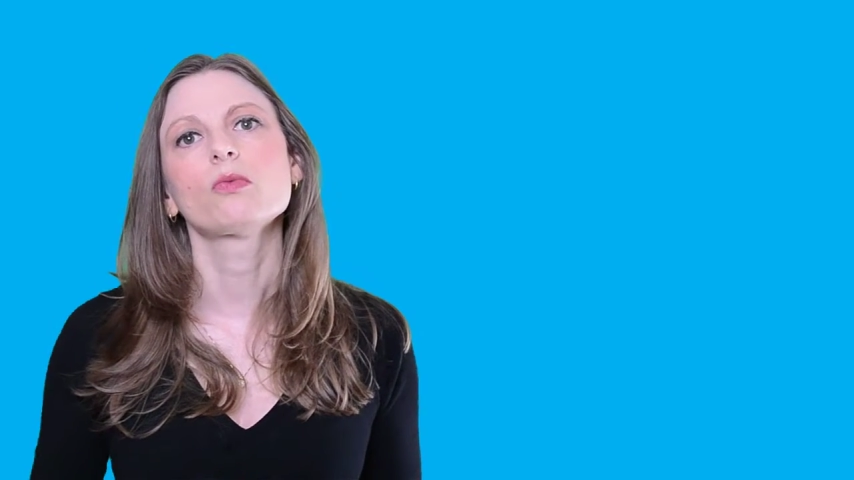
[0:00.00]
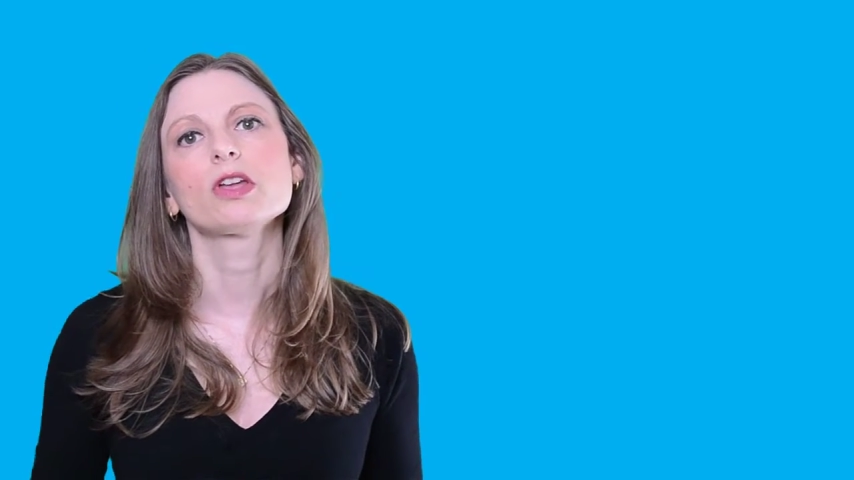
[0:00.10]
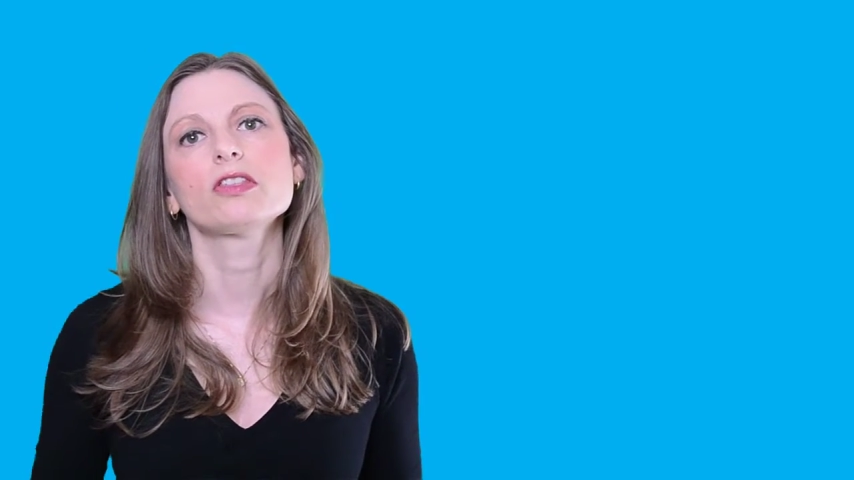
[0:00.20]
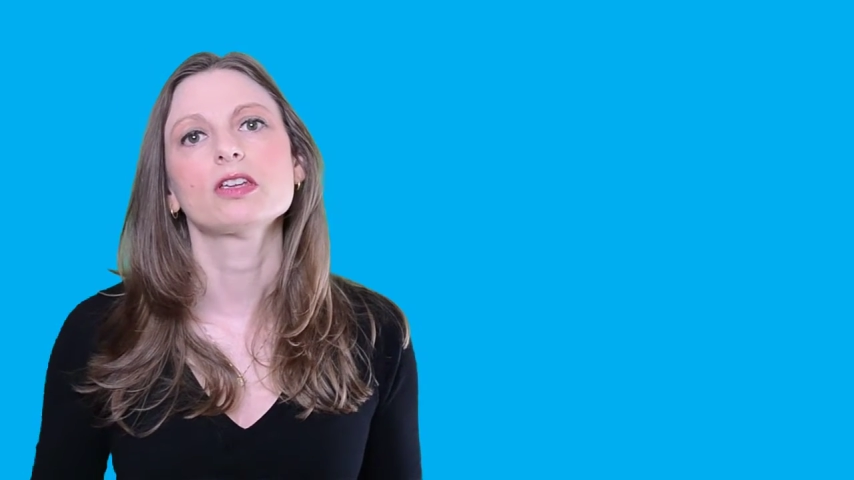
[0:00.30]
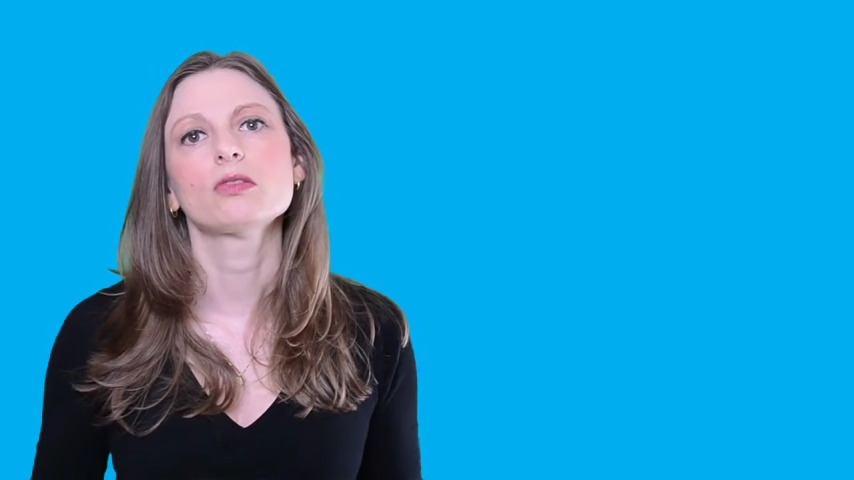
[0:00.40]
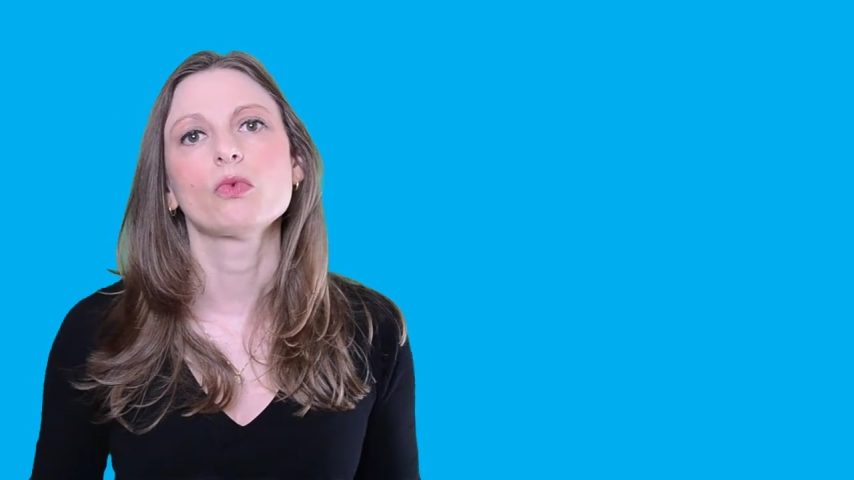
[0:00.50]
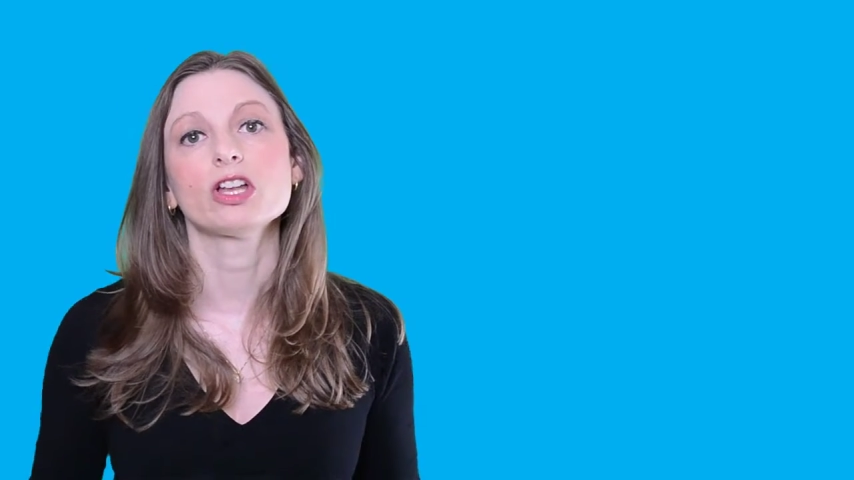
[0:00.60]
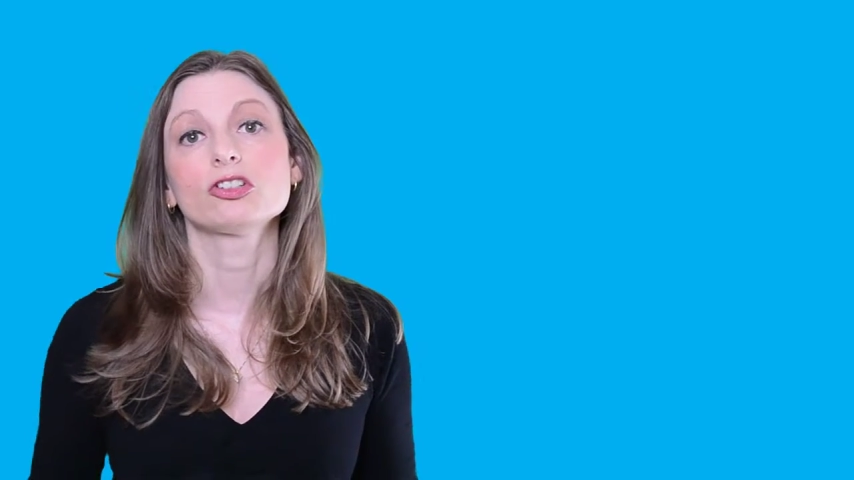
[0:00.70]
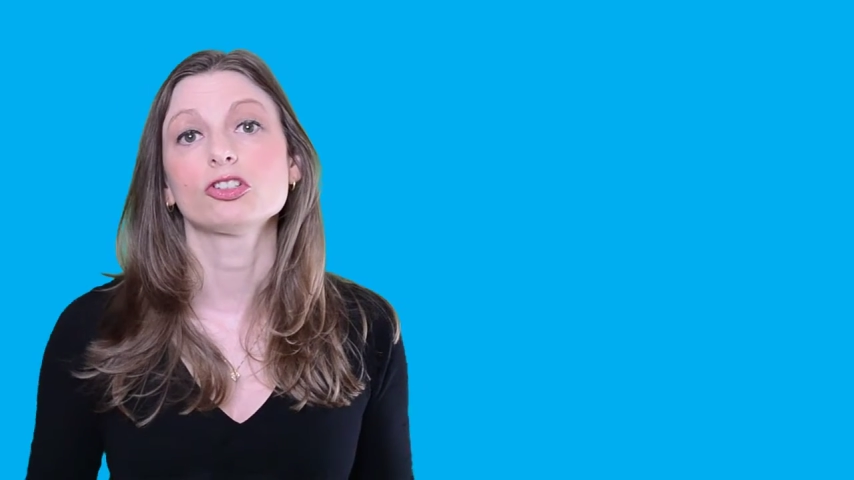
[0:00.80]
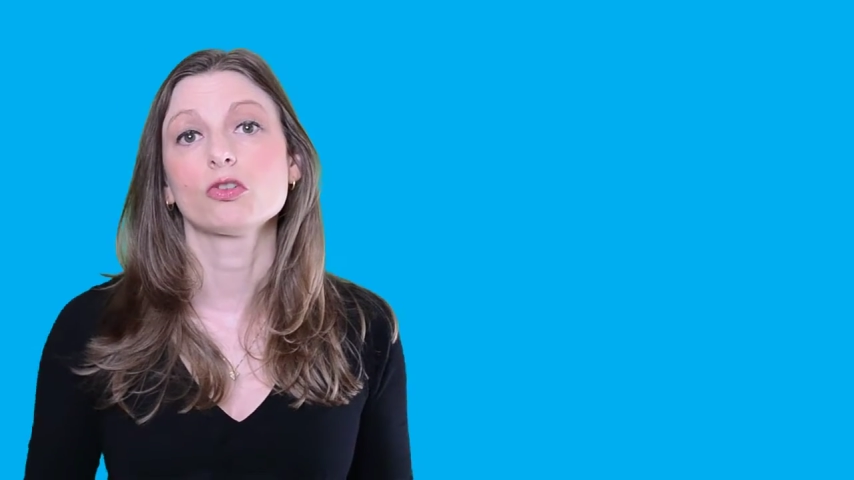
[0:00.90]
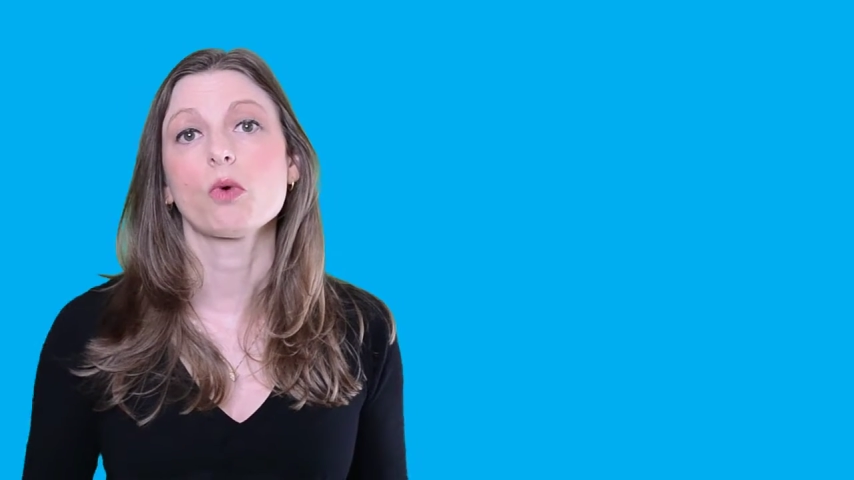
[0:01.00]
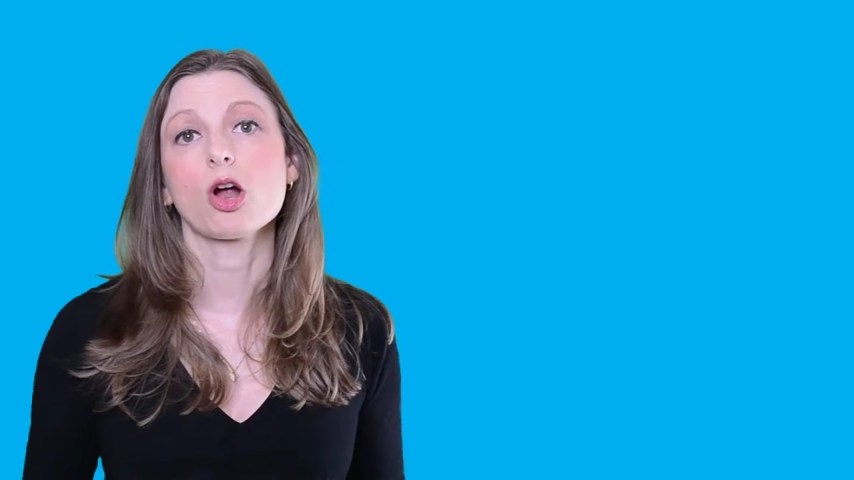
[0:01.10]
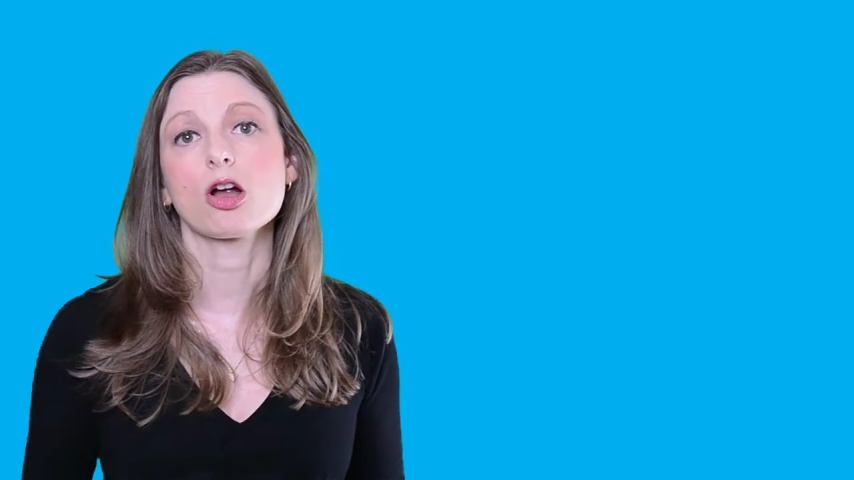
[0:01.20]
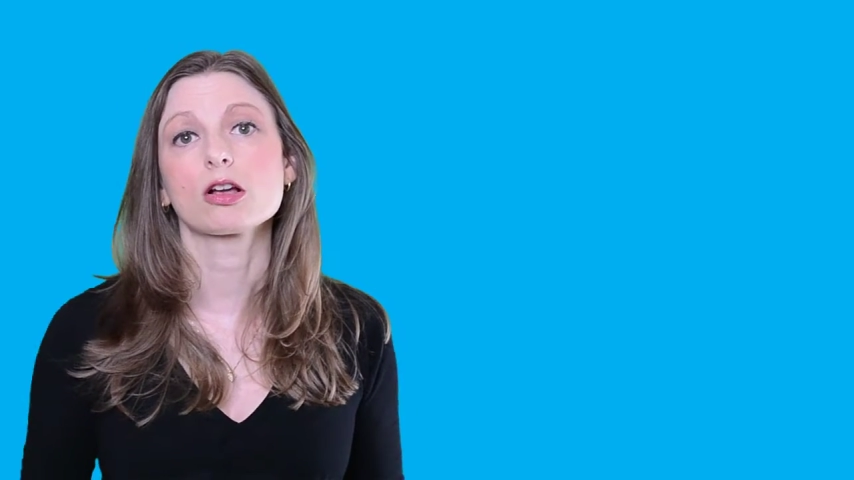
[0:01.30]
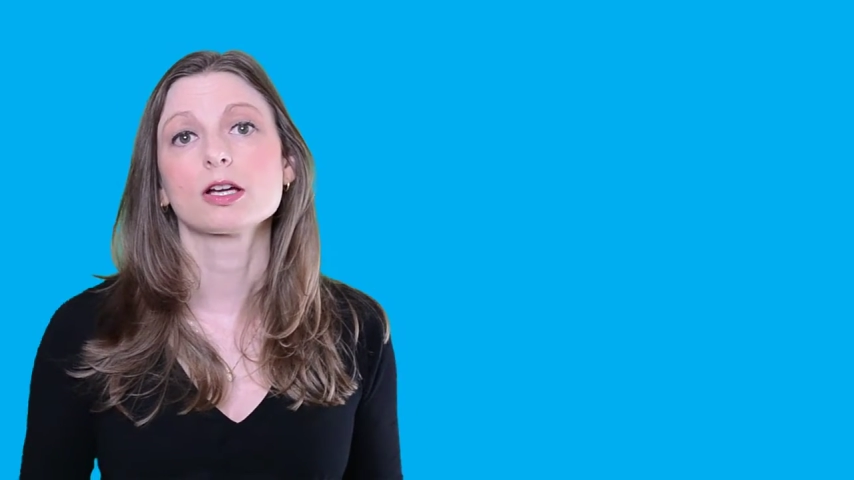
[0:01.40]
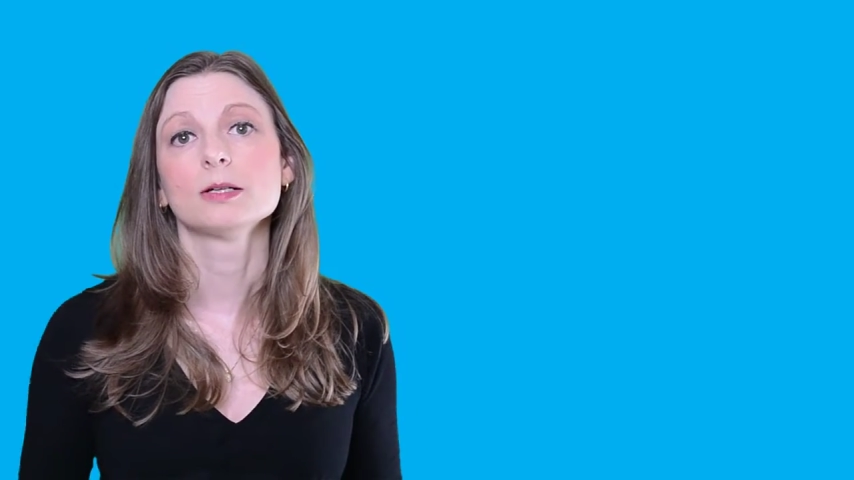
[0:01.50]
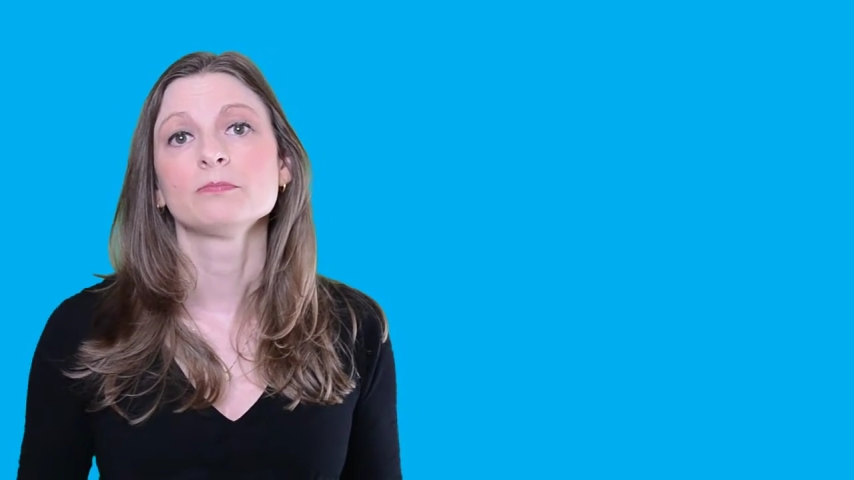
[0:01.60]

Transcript: within which to work.